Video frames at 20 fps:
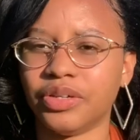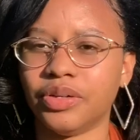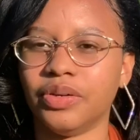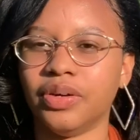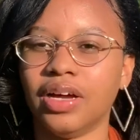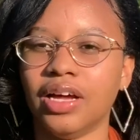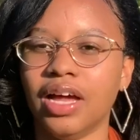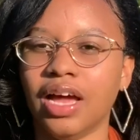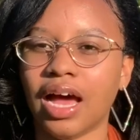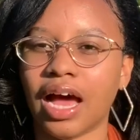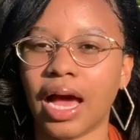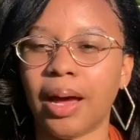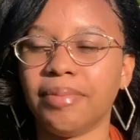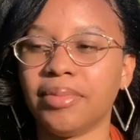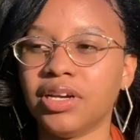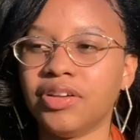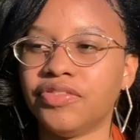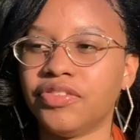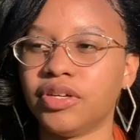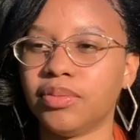So
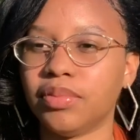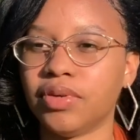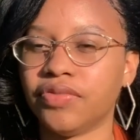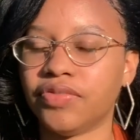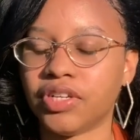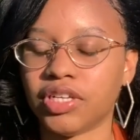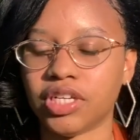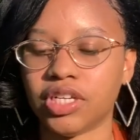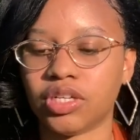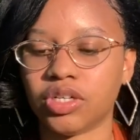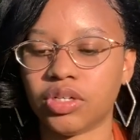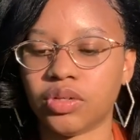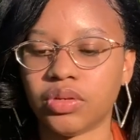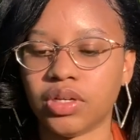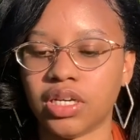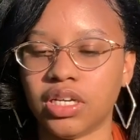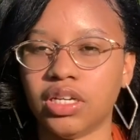I'm going to film a video